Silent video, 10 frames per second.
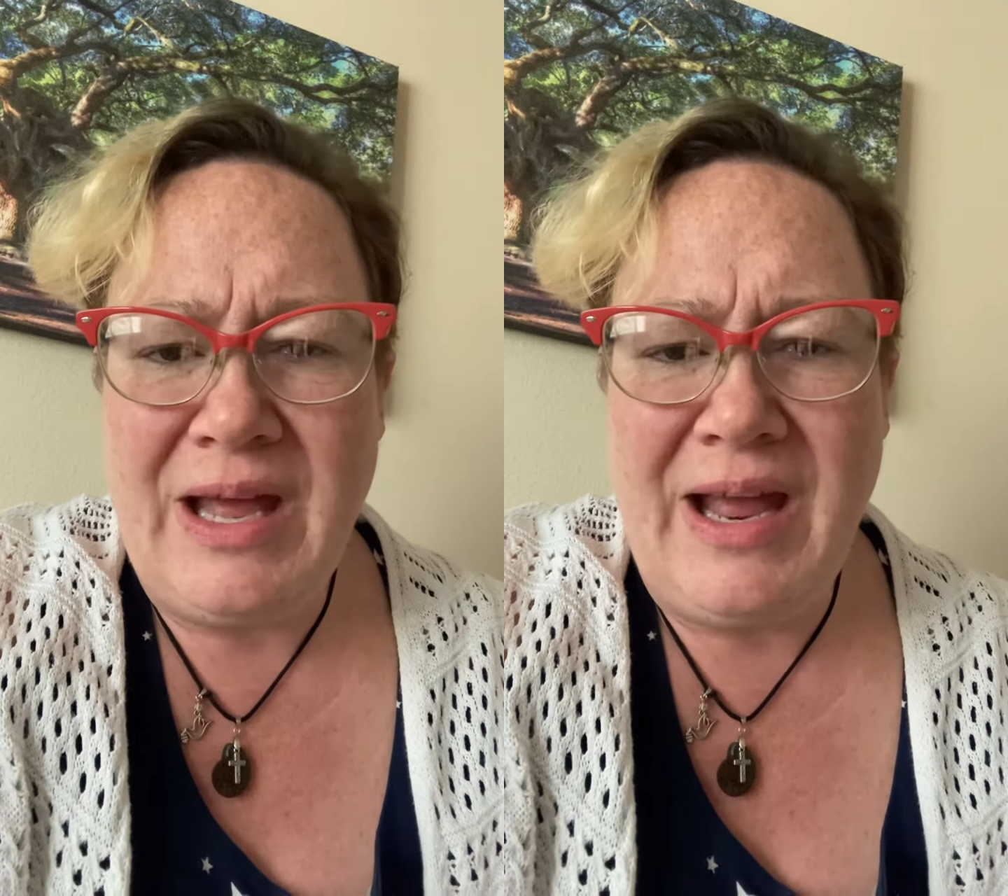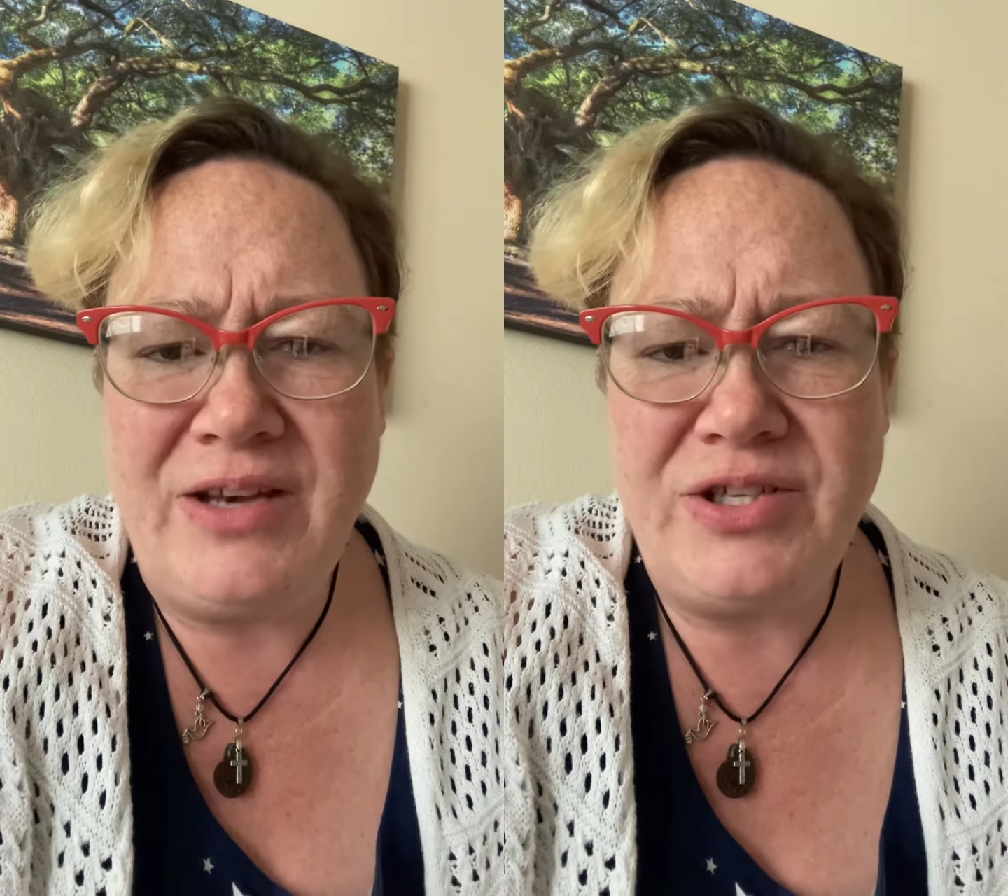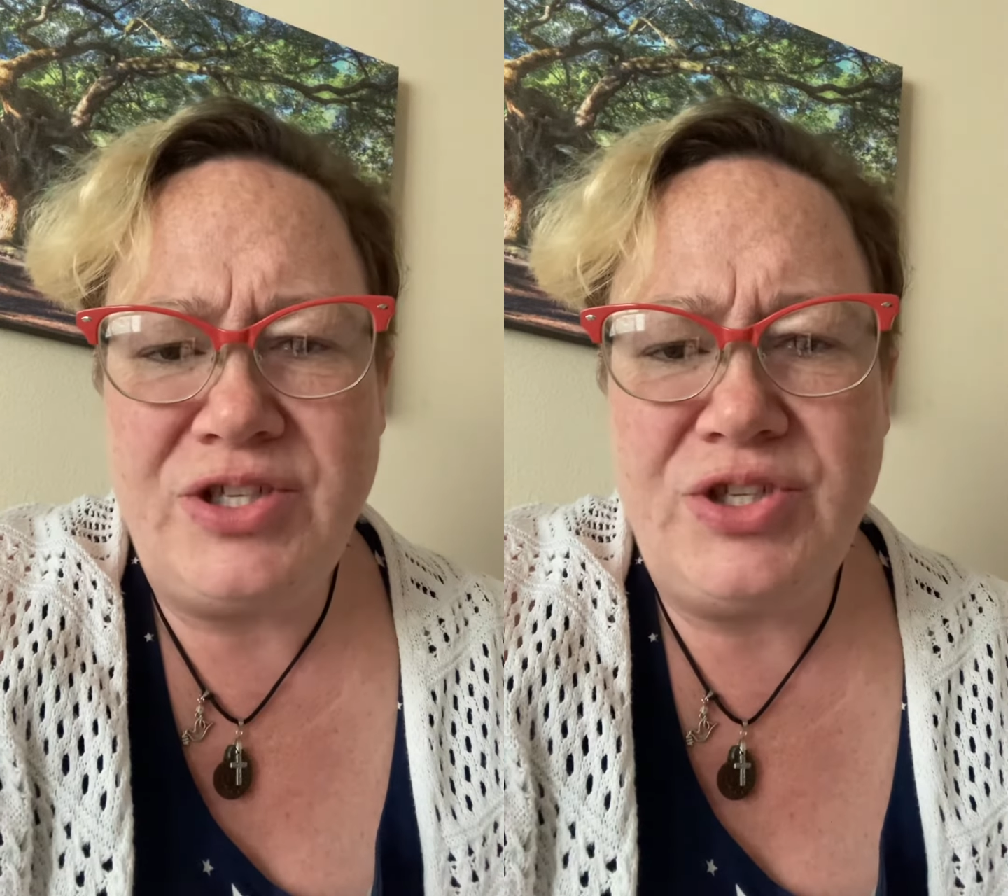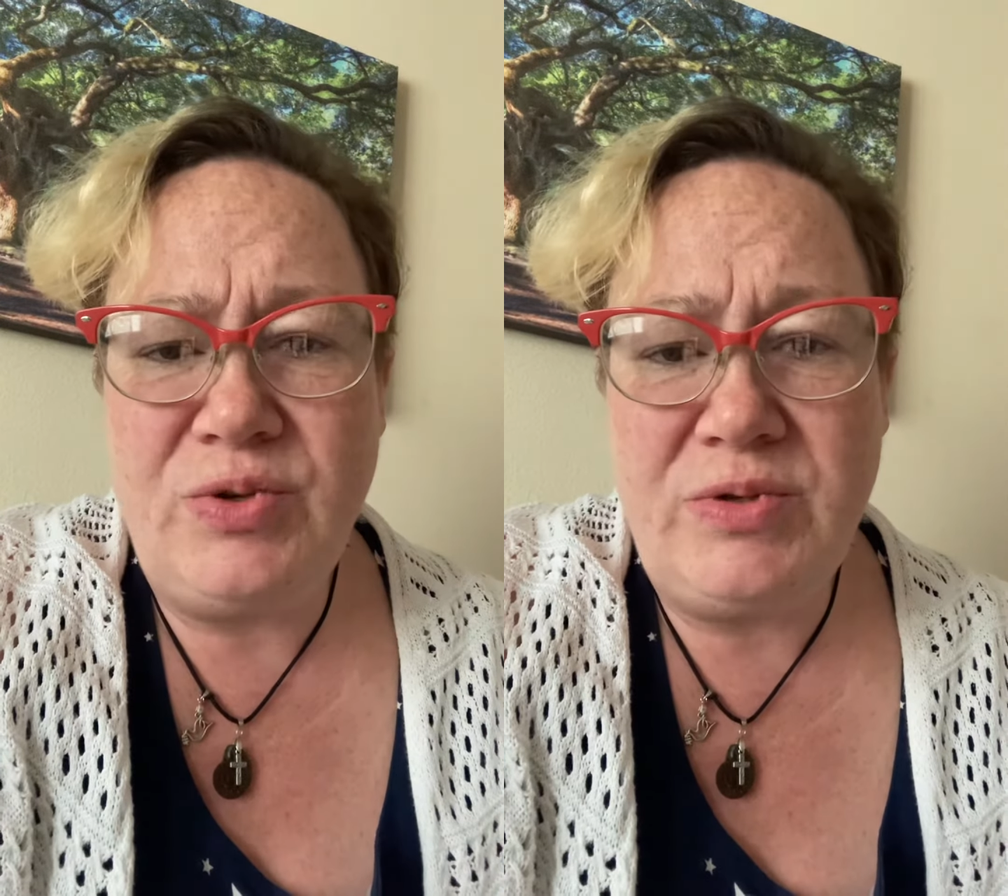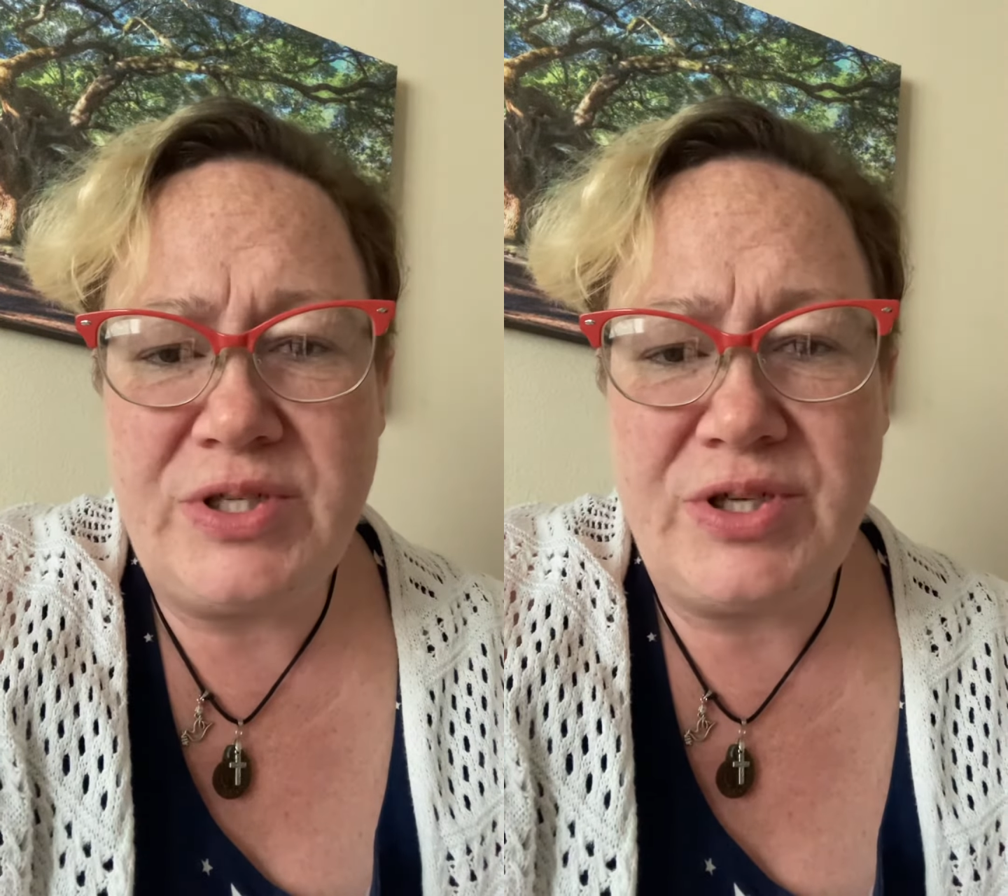And to
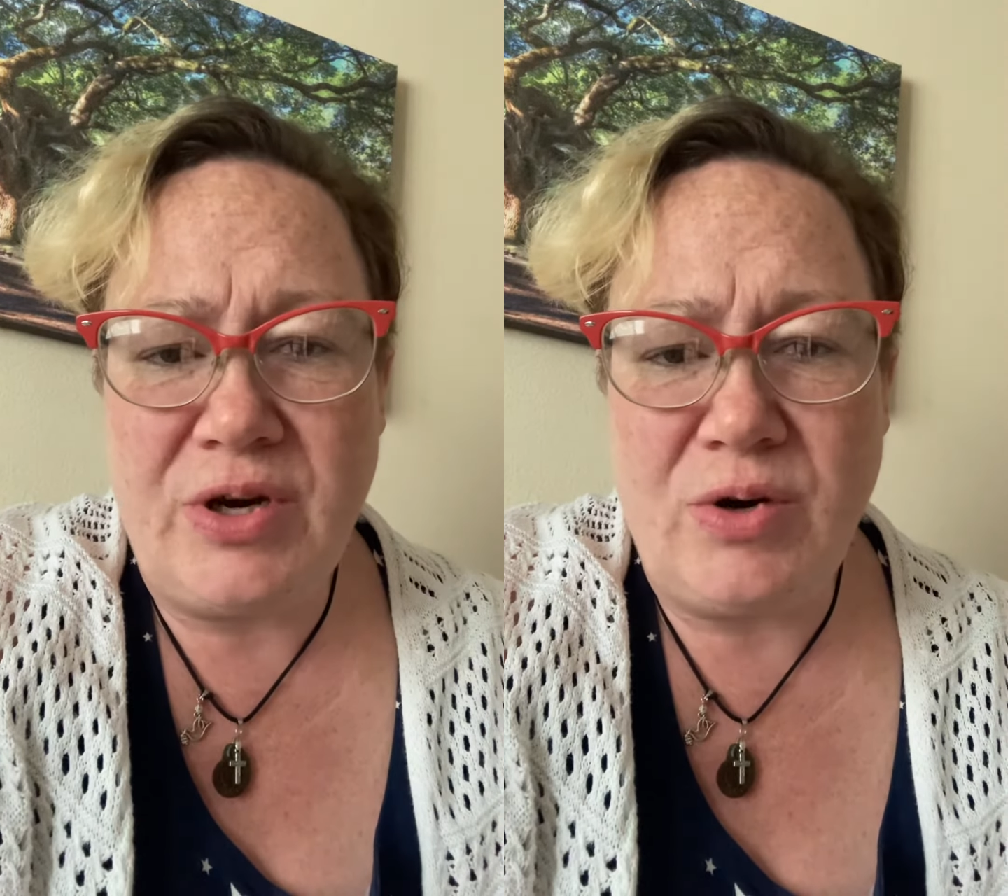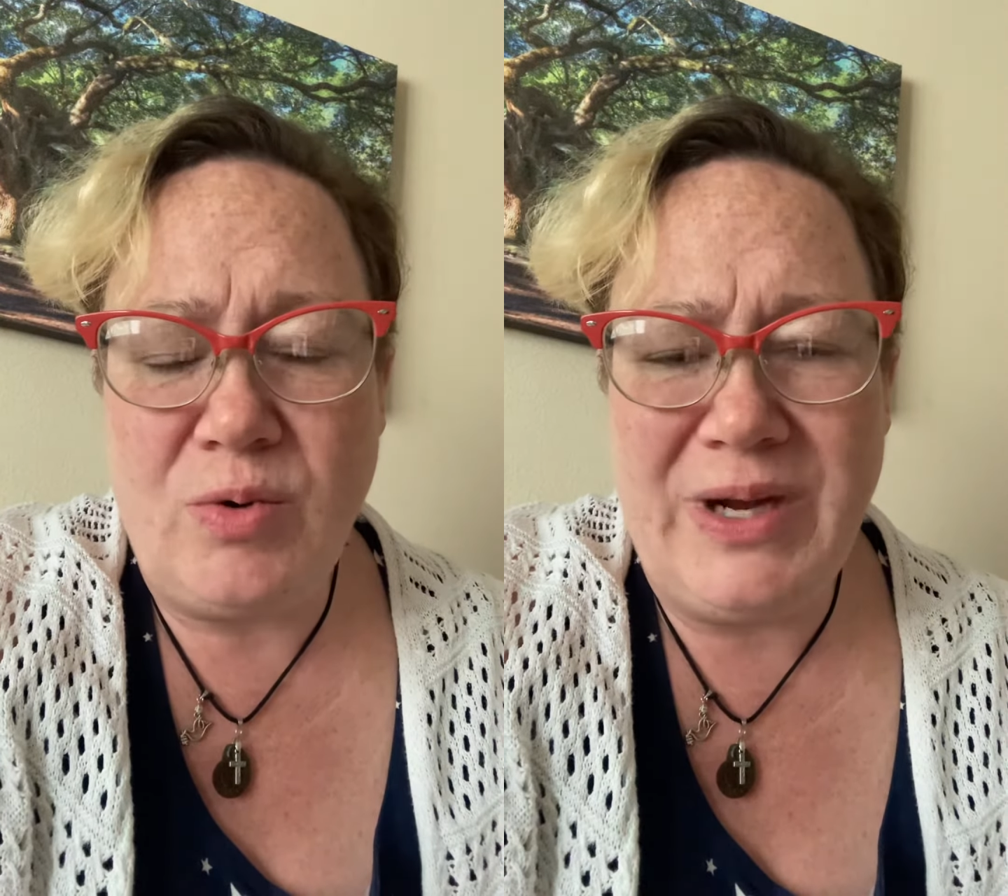do so,